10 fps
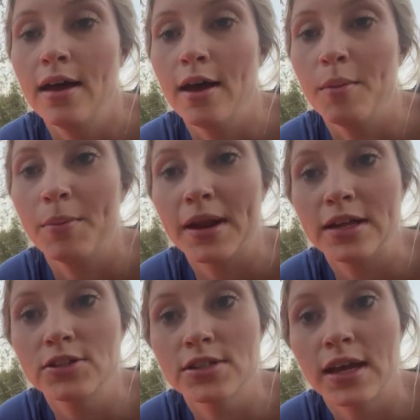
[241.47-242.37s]
But
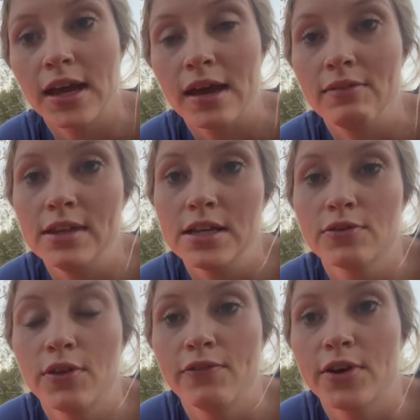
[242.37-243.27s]
I just like having this
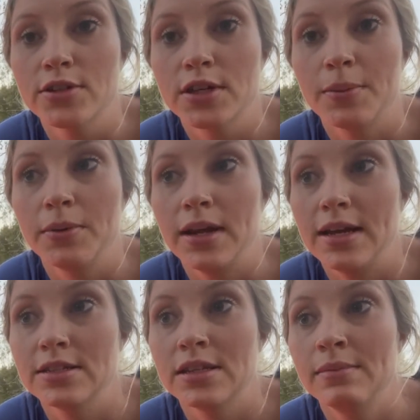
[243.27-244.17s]
for the first couple
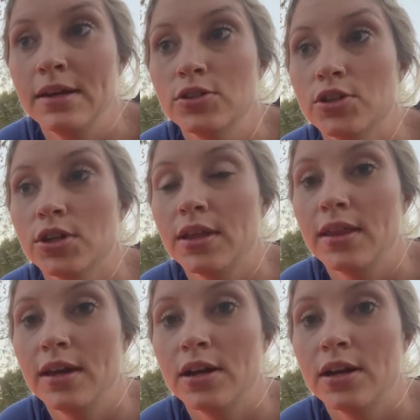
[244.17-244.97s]
days to make sure that